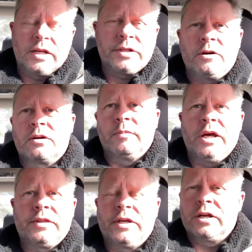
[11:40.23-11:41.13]
I talk
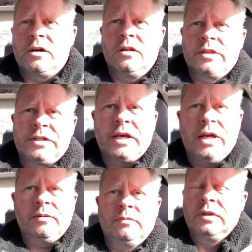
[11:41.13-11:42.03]
about that all the
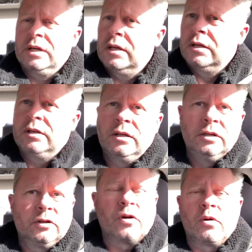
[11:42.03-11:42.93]

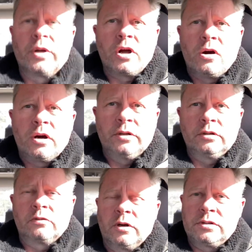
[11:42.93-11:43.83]
time. Grow a
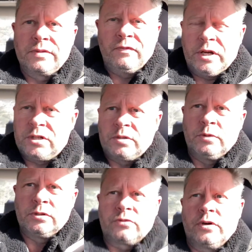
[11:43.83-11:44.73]
garden, grow some
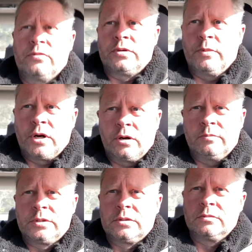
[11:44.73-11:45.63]
vegetables, grow some
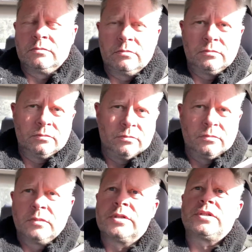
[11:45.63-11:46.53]
herbs.
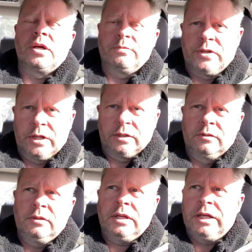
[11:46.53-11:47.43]

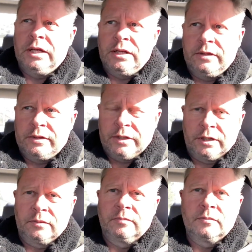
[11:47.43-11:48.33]
Something,
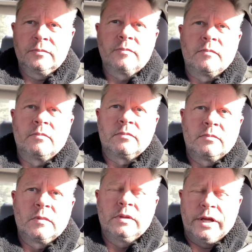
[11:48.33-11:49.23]
anything.
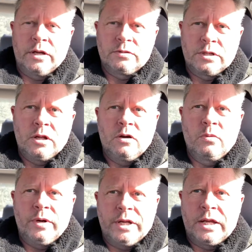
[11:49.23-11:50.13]
That goes a long
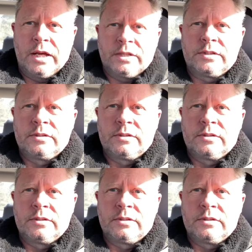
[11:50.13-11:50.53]
way, guys.